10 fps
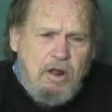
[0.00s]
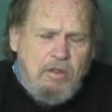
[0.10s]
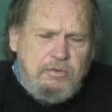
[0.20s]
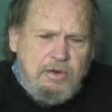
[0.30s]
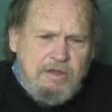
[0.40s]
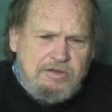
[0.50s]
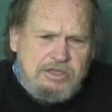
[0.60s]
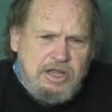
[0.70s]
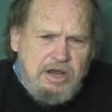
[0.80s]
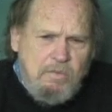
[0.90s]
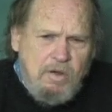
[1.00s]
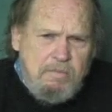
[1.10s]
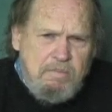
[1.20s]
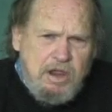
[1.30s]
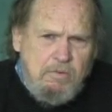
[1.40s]
all 3 of us stayed in
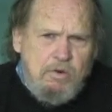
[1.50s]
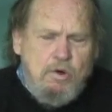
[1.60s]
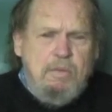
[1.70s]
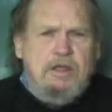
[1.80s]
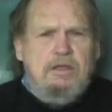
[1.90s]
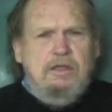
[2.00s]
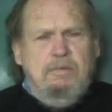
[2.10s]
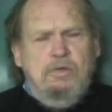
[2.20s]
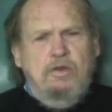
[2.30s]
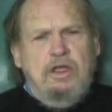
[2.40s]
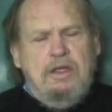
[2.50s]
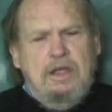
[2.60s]
one big room in Munich.